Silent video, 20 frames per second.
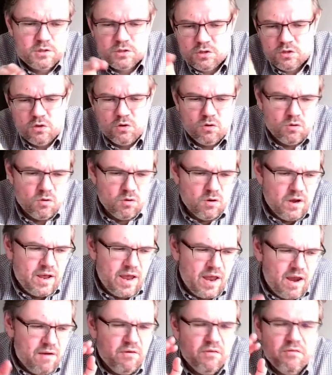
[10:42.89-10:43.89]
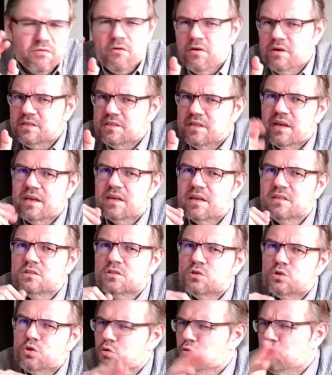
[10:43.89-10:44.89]
so every 30 seconds
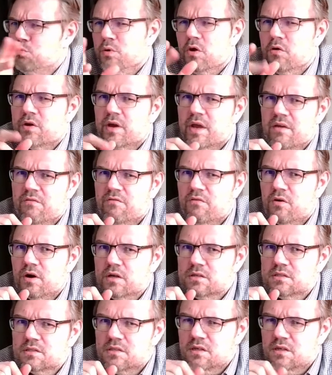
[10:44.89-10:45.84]
should be okay for us.